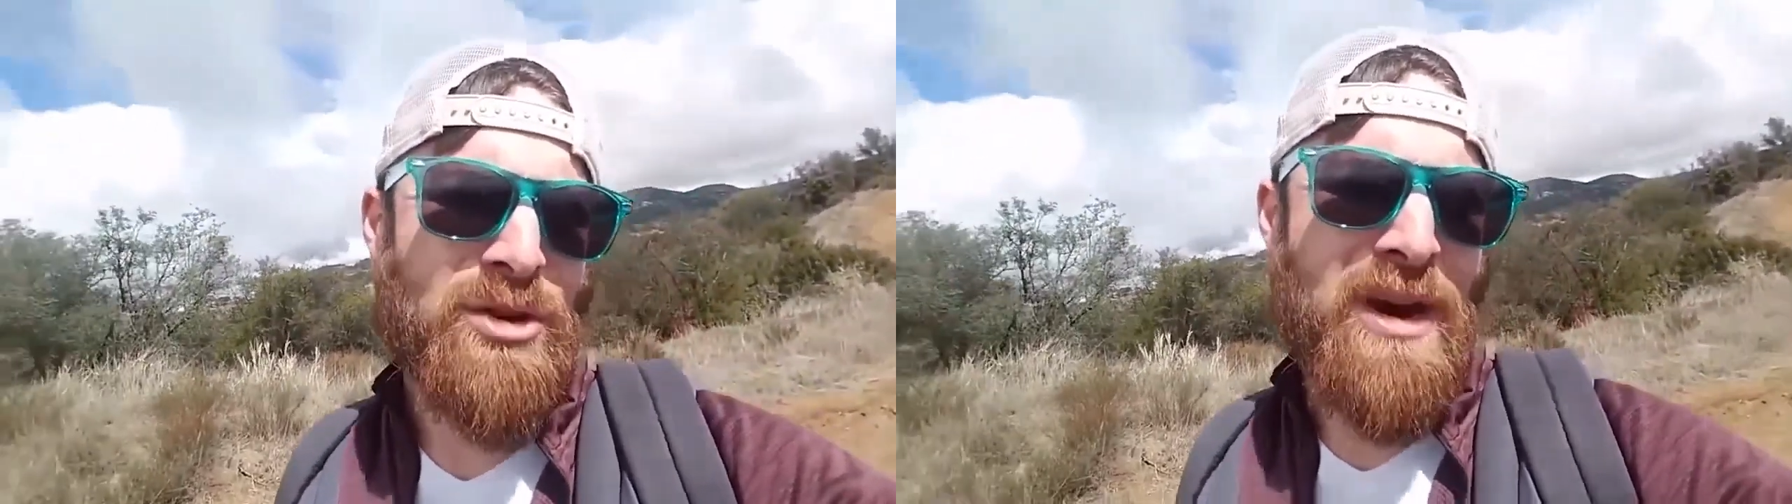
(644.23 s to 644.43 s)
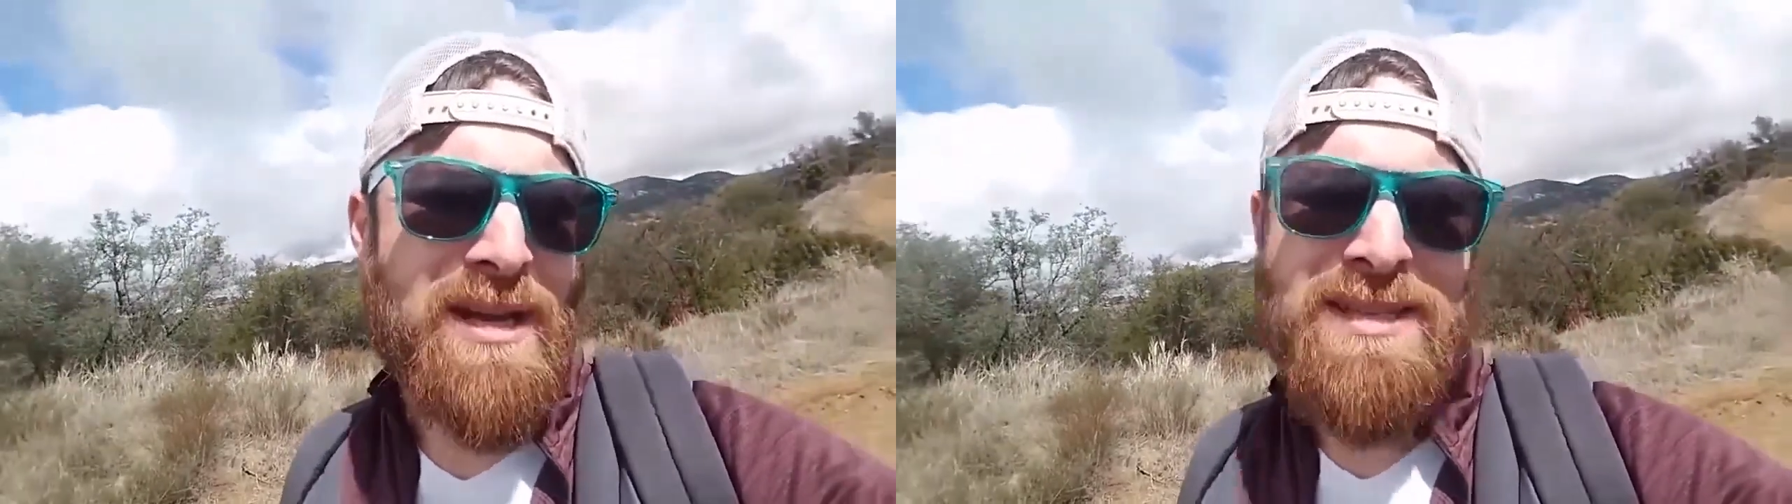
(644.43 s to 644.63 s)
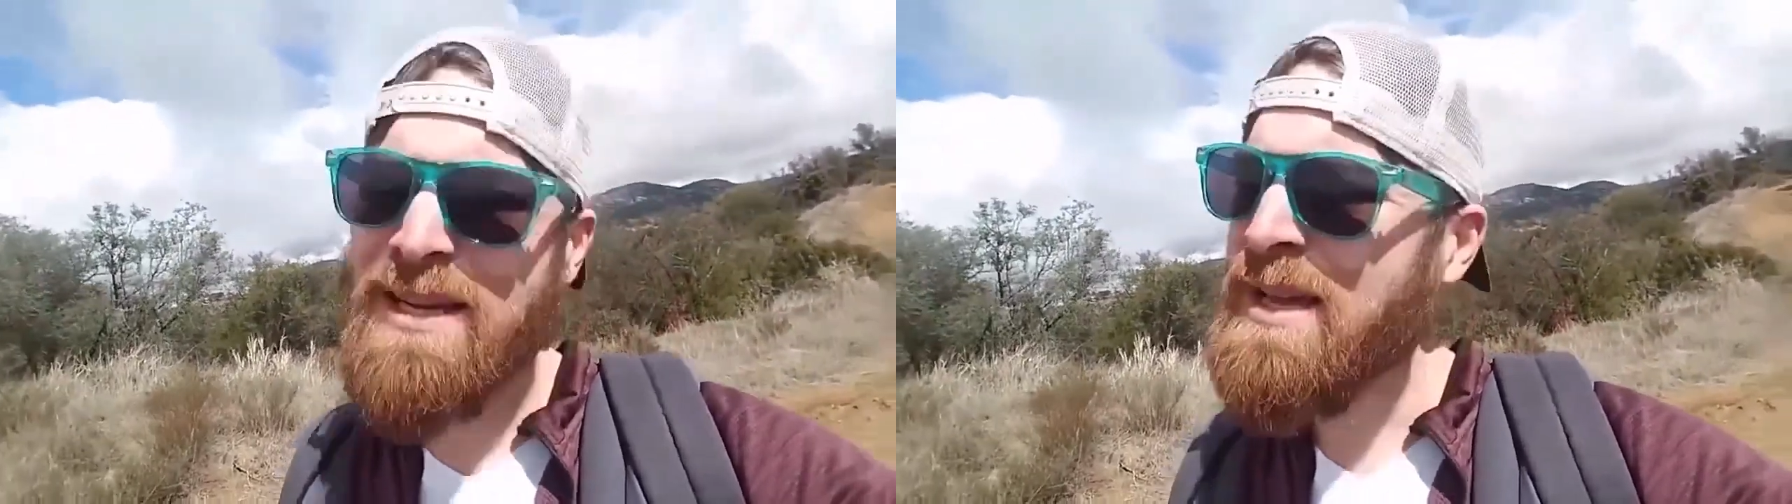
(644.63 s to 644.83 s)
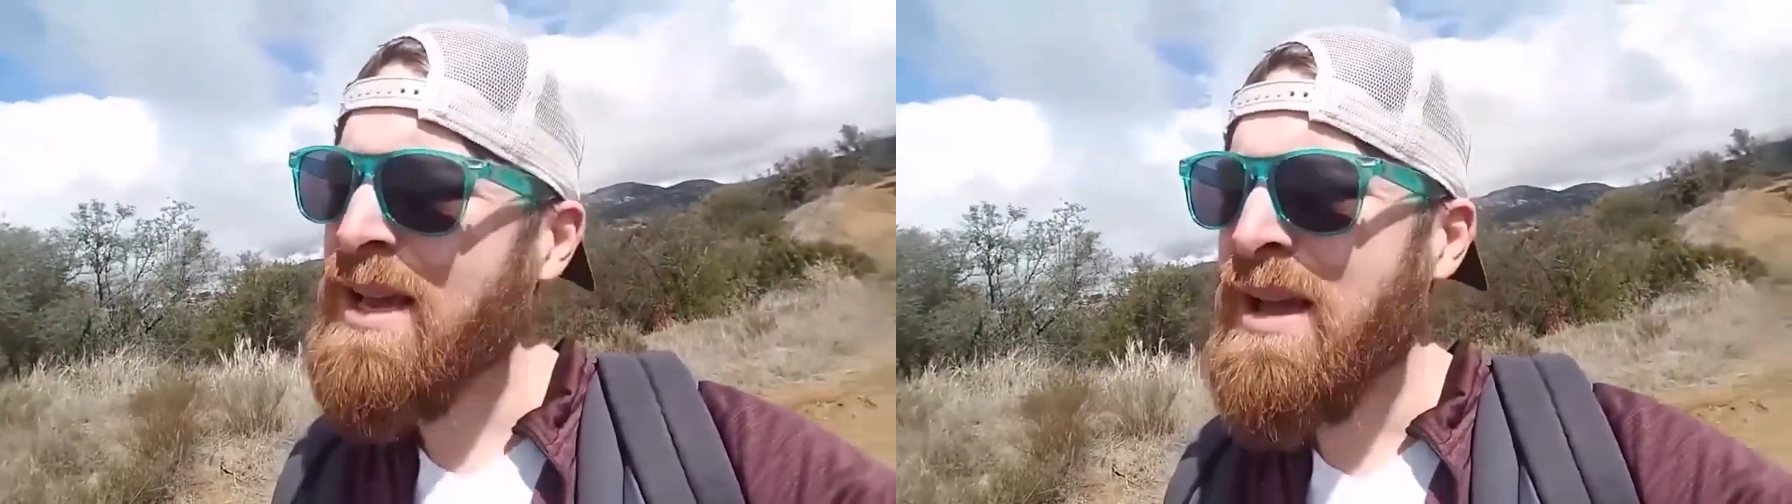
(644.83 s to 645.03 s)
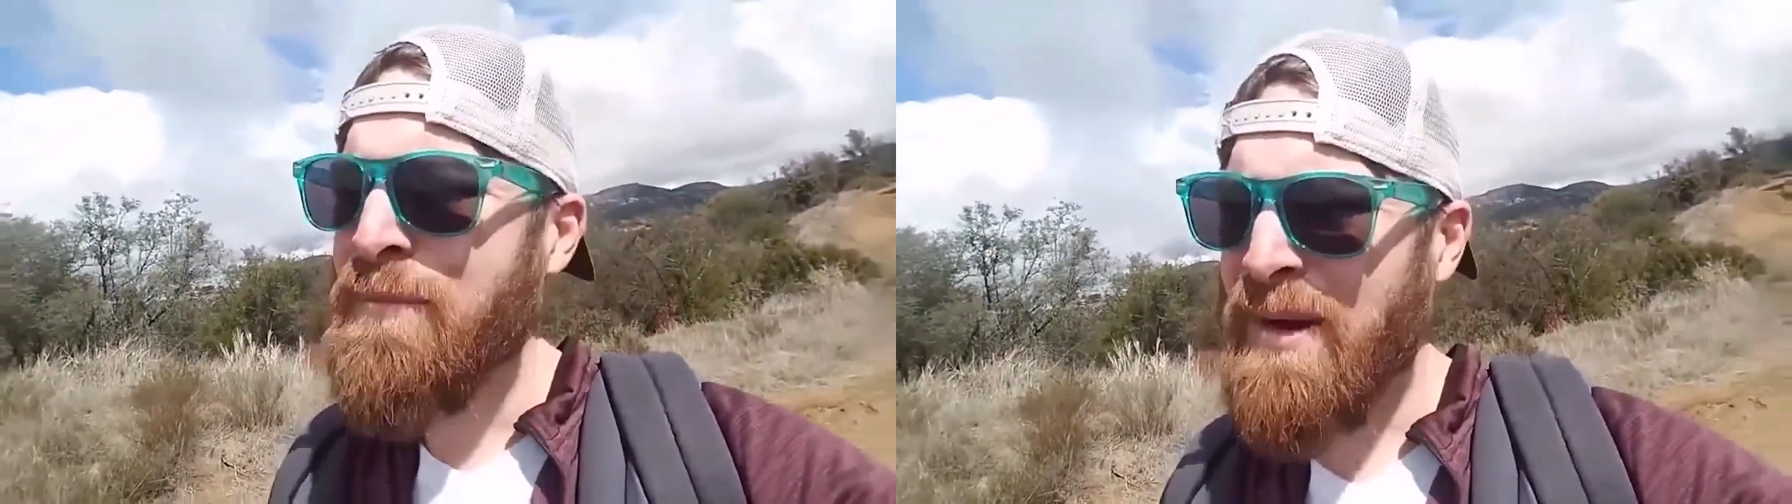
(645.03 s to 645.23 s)
and I shot some
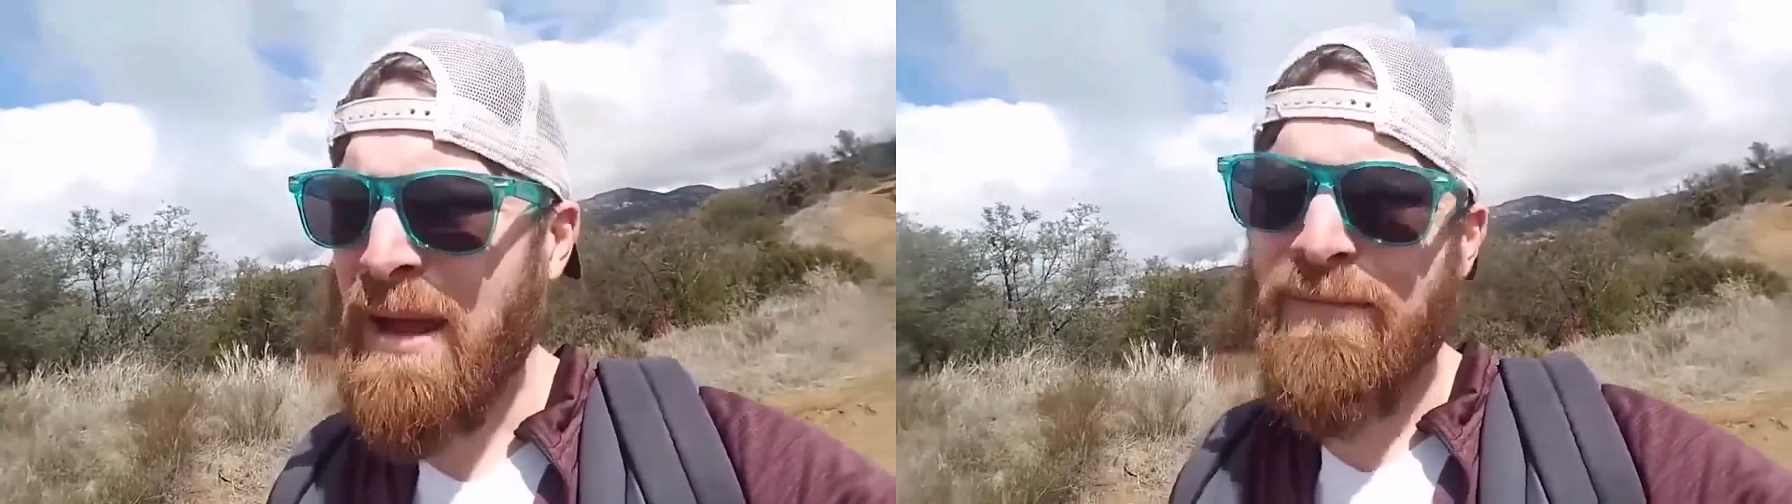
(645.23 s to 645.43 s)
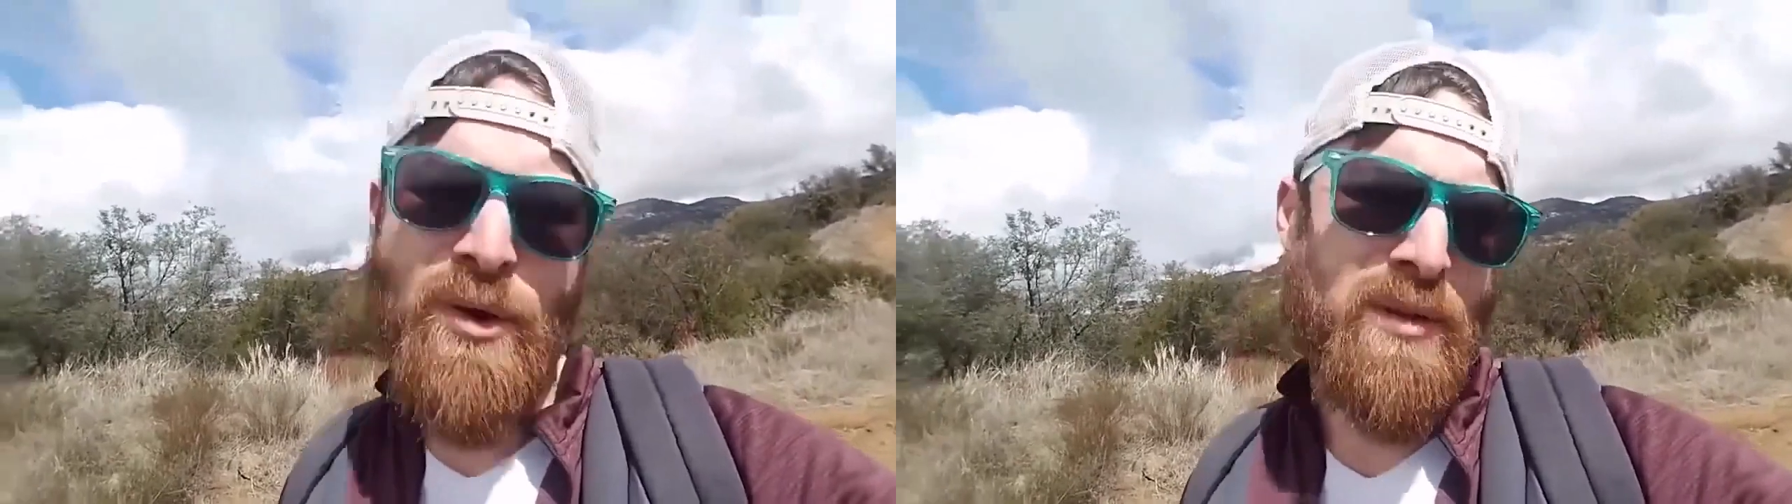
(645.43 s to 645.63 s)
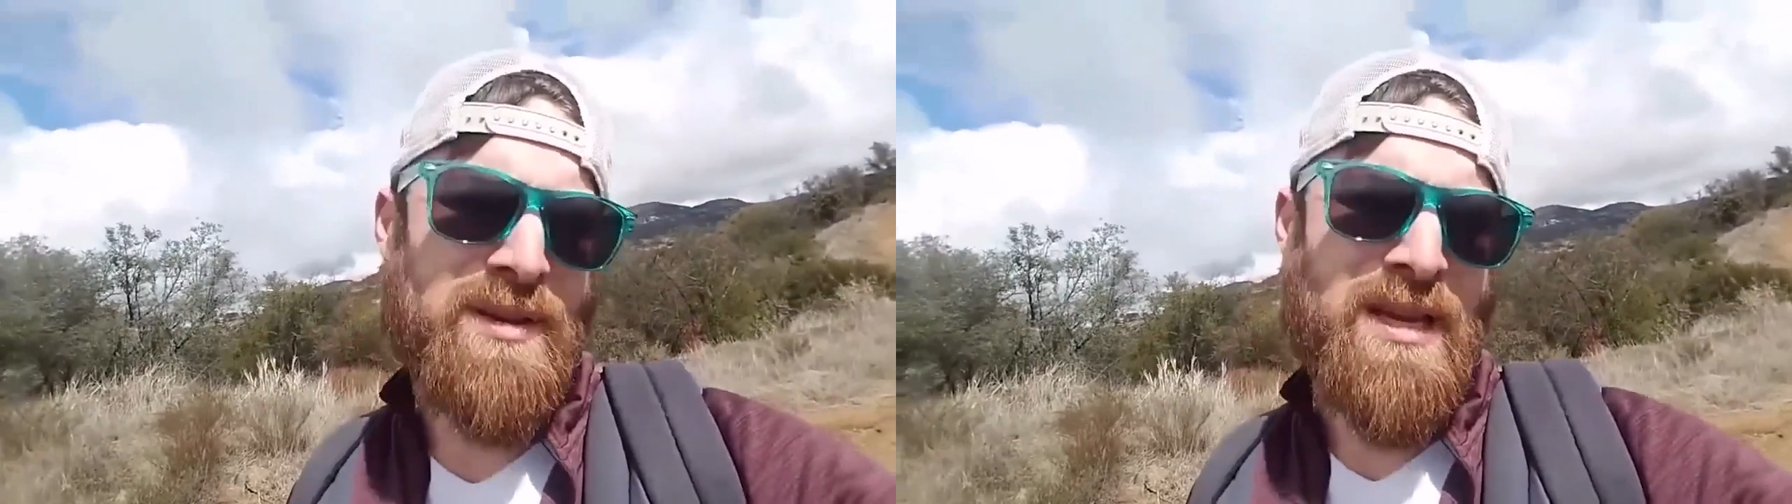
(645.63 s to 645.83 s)
videos of